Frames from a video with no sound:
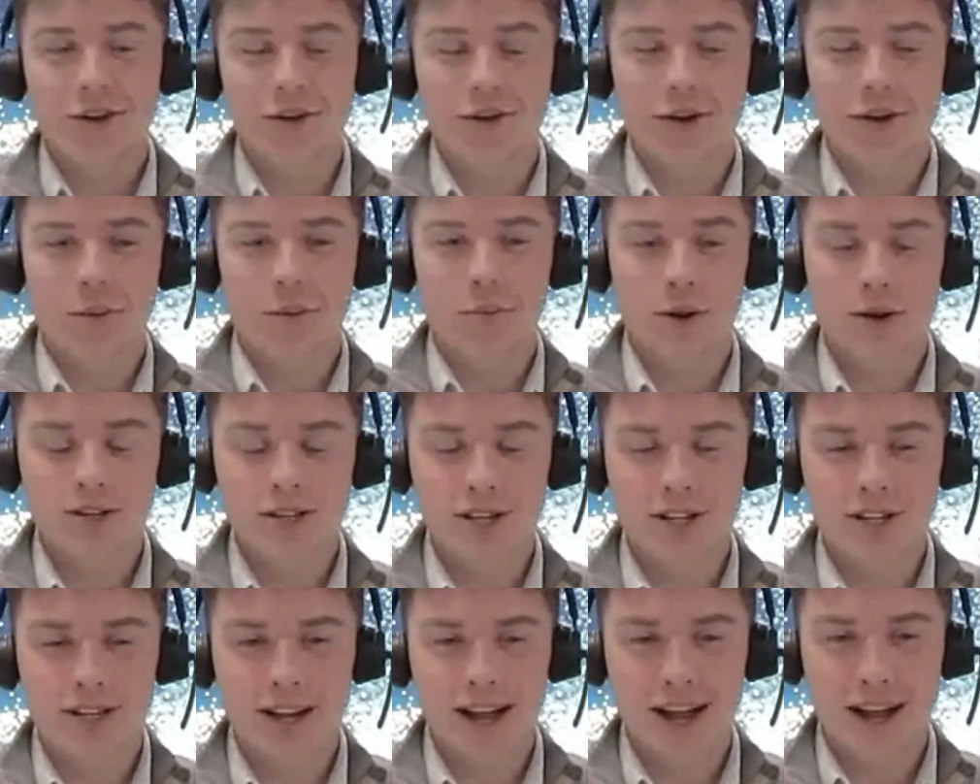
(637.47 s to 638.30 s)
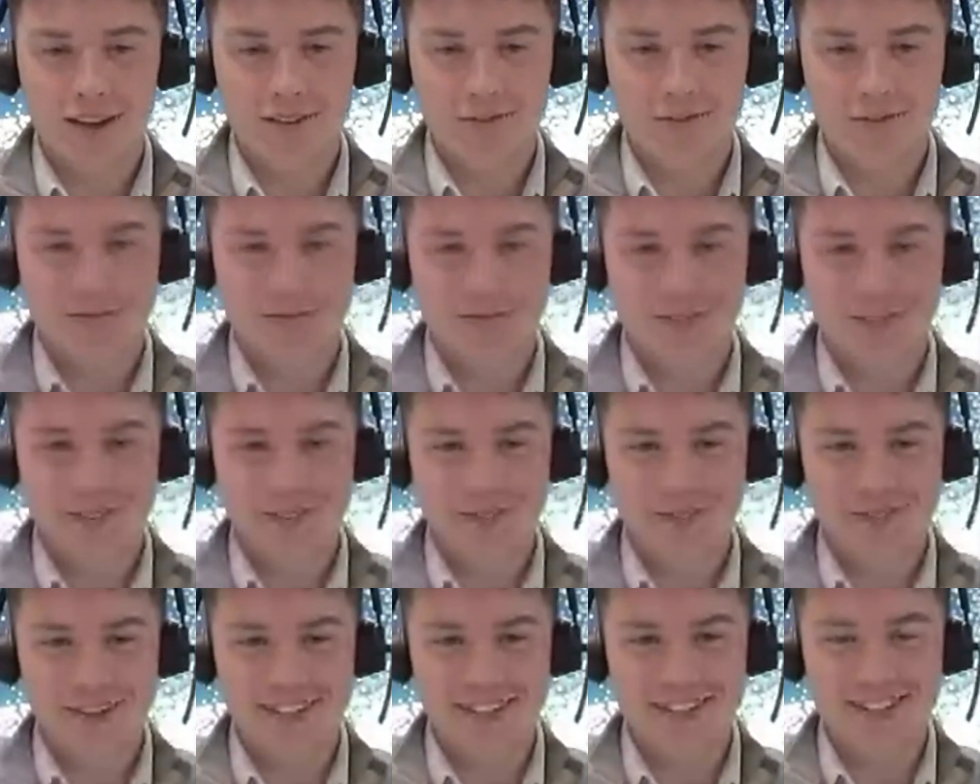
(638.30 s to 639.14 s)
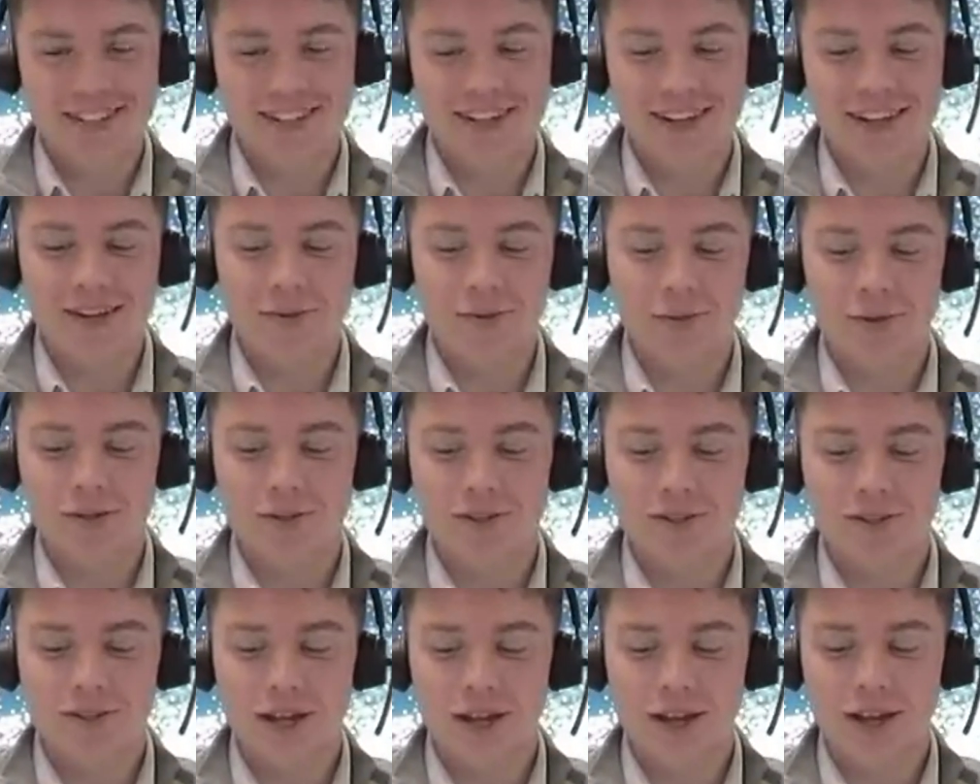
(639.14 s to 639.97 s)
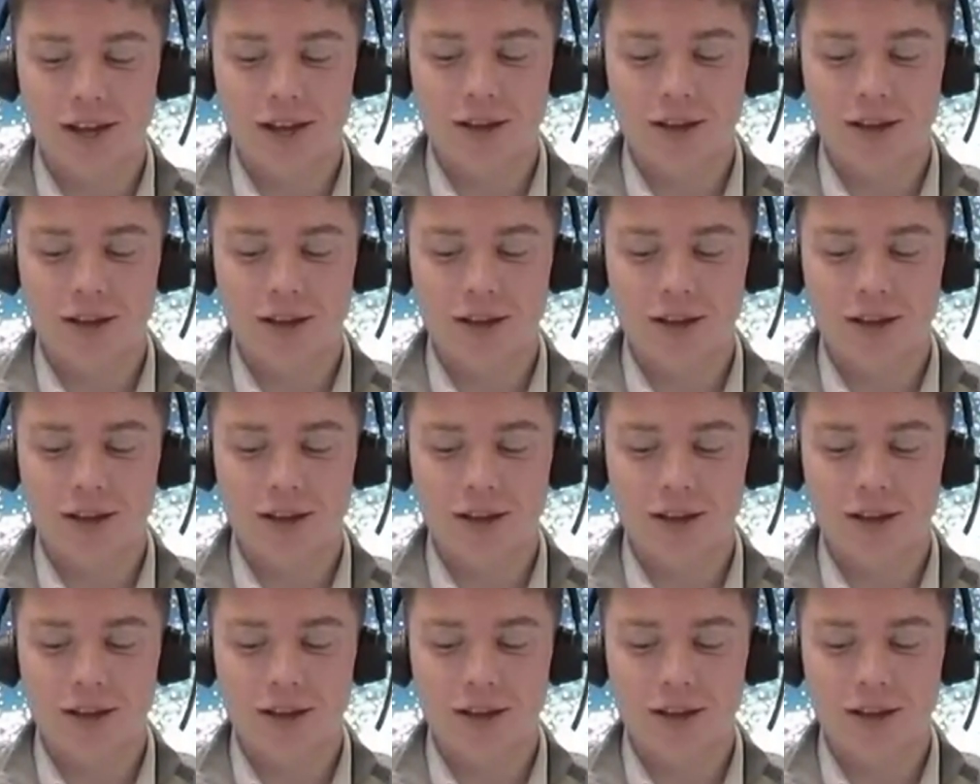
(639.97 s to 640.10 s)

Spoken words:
a project that I've done recently was